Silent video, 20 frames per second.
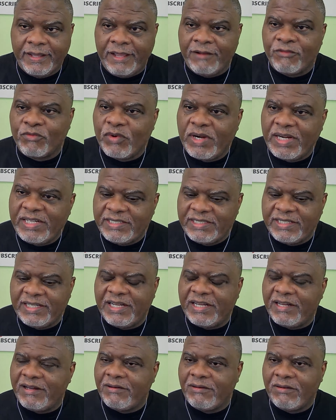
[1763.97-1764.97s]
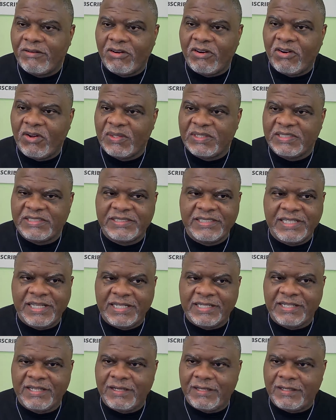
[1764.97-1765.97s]
And right now, all is
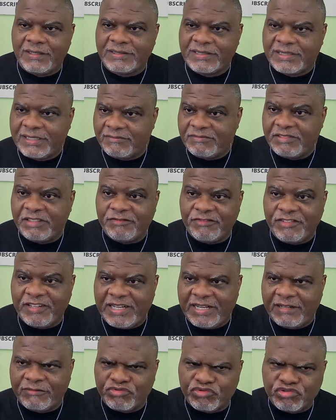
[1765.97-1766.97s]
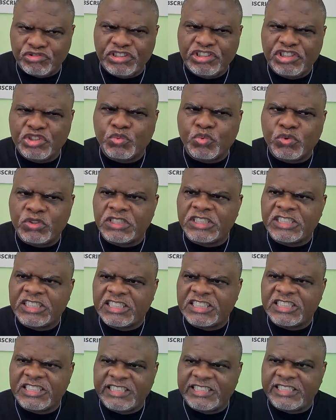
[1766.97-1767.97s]
not lost. 75, three
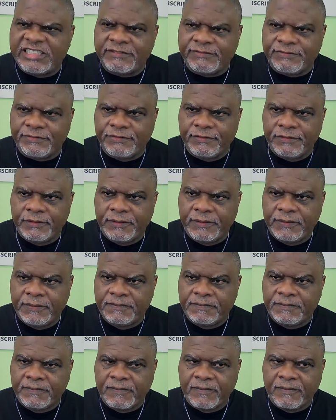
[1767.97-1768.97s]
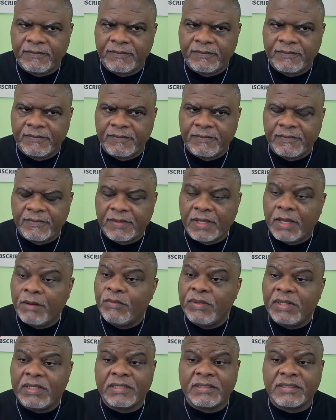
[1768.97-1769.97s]
quarters left.
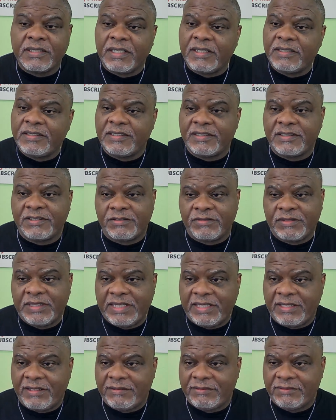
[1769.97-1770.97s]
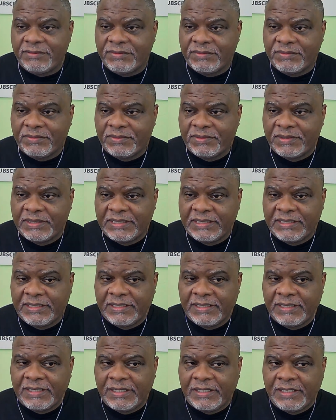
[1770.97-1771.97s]
And we could turn this around.
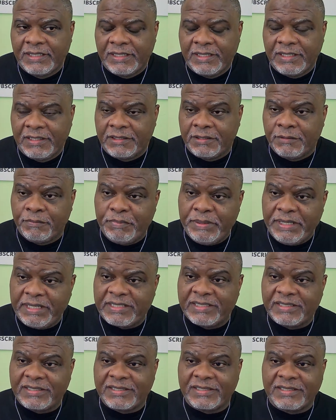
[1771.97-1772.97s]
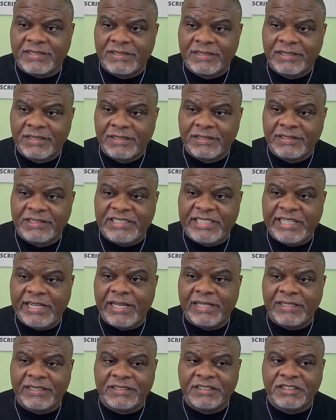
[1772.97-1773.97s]
The biggest
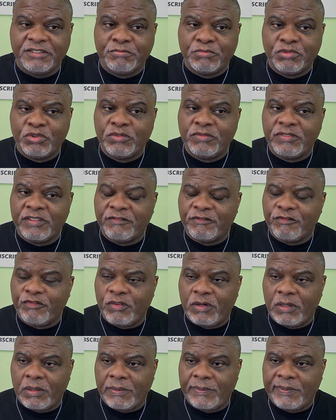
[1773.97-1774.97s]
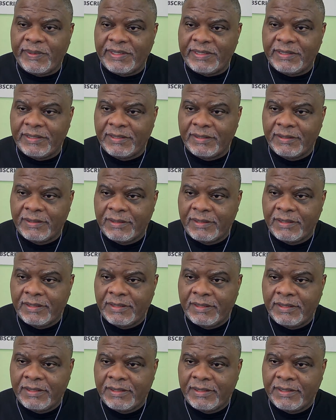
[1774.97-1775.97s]
challenge moving forward
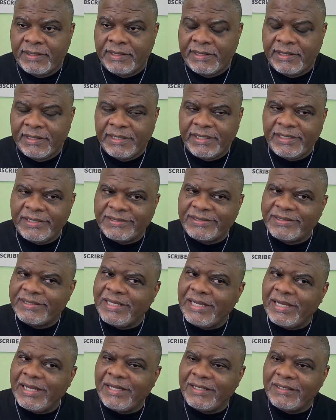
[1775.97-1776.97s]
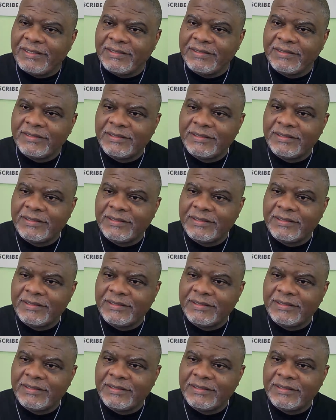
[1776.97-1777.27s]
is not